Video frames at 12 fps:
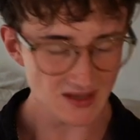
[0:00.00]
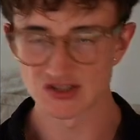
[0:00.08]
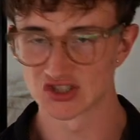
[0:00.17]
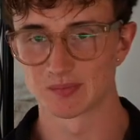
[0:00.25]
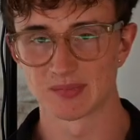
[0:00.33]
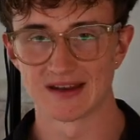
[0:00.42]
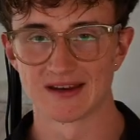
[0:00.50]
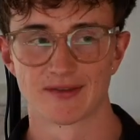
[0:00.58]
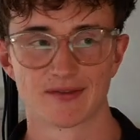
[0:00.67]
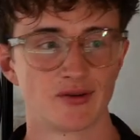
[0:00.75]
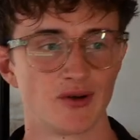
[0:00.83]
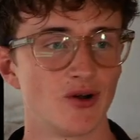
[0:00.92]
Just played it
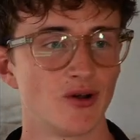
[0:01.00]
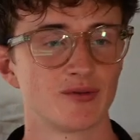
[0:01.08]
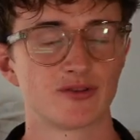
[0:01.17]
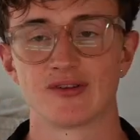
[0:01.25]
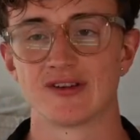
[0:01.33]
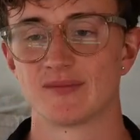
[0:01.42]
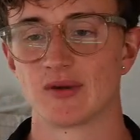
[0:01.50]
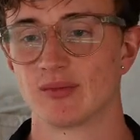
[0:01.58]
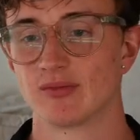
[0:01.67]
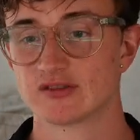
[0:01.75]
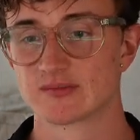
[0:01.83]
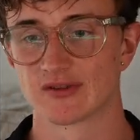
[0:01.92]
through the whole 12-bar
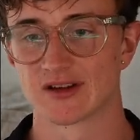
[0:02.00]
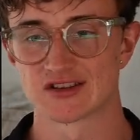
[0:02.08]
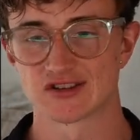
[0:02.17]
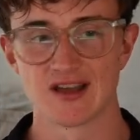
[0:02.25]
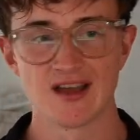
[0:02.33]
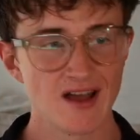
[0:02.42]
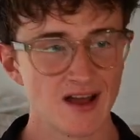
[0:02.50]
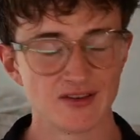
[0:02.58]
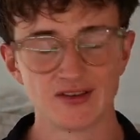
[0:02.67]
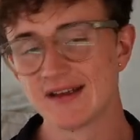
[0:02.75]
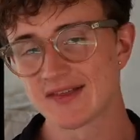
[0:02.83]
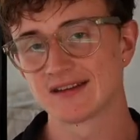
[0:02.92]
blues progression.
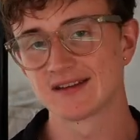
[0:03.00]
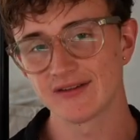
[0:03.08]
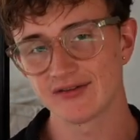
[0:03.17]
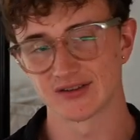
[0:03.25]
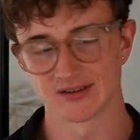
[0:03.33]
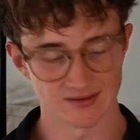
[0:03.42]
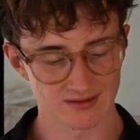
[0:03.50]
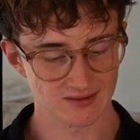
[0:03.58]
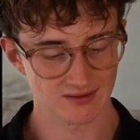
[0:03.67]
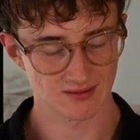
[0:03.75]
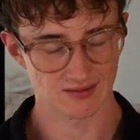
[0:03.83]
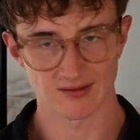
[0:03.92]
You hear that difference,
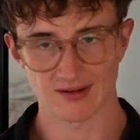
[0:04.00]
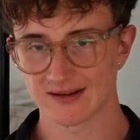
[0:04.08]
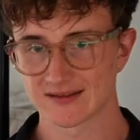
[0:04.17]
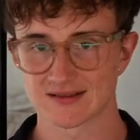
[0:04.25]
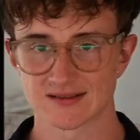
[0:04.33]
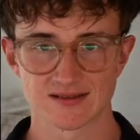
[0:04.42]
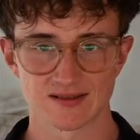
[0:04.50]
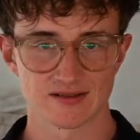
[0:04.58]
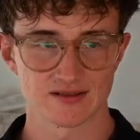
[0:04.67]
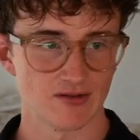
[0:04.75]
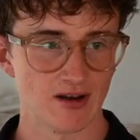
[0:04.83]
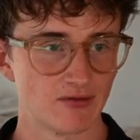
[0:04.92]
right? It's a
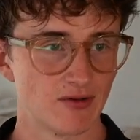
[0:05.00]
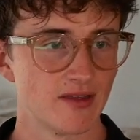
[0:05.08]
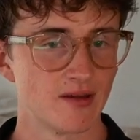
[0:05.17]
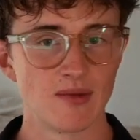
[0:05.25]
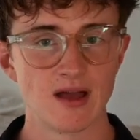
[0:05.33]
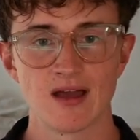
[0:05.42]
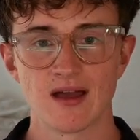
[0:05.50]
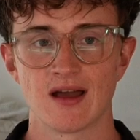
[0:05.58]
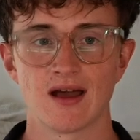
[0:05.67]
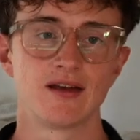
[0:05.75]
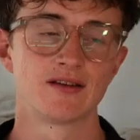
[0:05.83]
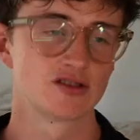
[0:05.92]
straight rhythm
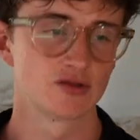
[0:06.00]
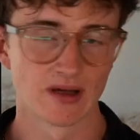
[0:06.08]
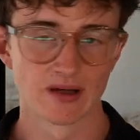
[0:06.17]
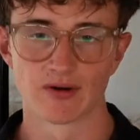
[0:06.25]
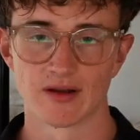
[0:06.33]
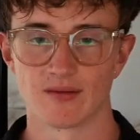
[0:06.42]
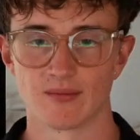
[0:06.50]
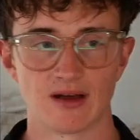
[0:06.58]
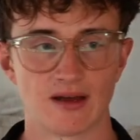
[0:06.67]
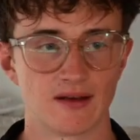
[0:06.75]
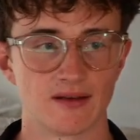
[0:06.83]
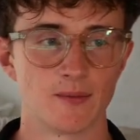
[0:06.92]
and a swing rhythm.
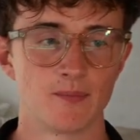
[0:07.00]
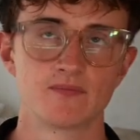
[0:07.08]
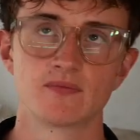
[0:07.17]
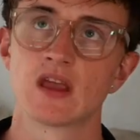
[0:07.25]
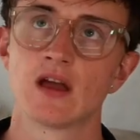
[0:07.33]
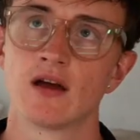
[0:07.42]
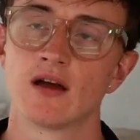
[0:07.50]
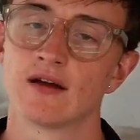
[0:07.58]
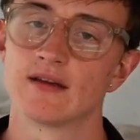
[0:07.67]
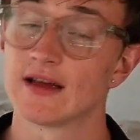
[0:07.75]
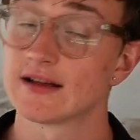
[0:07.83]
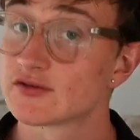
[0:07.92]
And
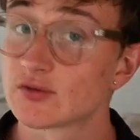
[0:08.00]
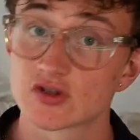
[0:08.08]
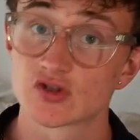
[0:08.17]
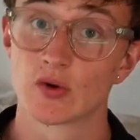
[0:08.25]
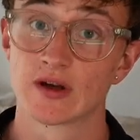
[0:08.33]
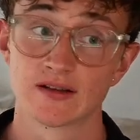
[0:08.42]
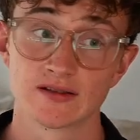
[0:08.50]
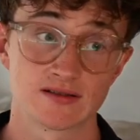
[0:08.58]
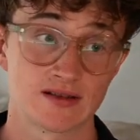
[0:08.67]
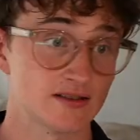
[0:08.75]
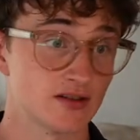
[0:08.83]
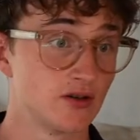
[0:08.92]
that's what swing is.
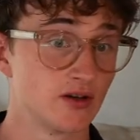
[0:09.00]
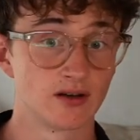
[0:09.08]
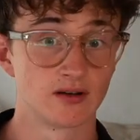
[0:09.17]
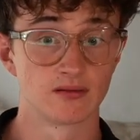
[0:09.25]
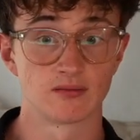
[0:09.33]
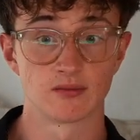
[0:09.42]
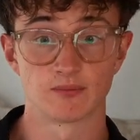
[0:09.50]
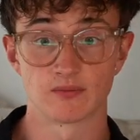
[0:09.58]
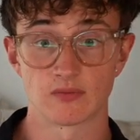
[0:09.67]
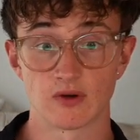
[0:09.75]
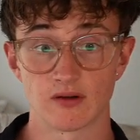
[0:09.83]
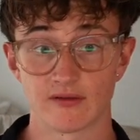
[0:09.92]
That's how you can
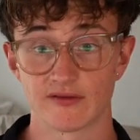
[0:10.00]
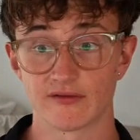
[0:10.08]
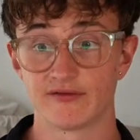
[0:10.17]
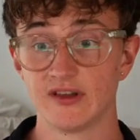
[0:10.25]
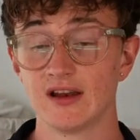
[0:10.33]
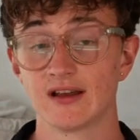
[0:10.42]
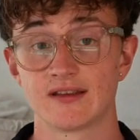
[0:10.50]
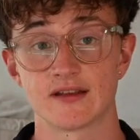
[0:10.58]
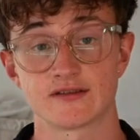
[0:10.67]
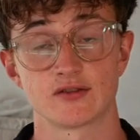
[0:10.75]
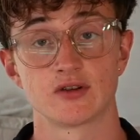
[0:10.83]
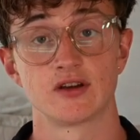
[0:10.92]
feel it.
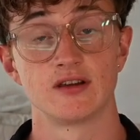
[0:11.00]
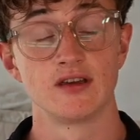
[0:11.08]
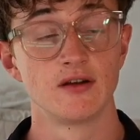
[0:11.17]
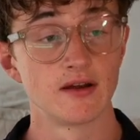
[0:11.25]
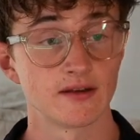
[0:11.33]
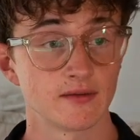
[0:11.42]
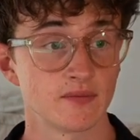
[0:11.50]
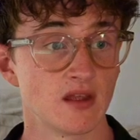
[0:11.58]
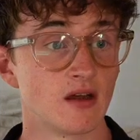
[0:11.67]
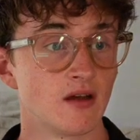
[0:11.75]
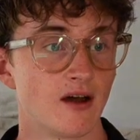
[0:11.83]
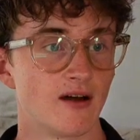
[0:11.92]
That's how you can hear it,
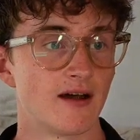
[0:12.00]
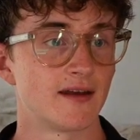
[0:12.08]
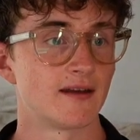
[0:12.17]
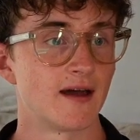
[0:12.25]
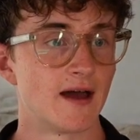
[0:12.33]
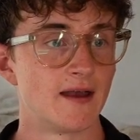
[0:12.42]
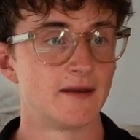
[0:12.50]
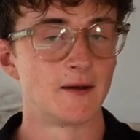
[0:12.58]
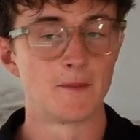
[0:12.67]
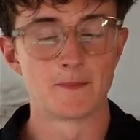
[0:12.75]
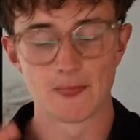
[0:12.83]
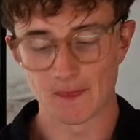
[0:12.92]
all right?
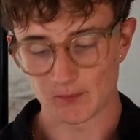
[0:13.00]
And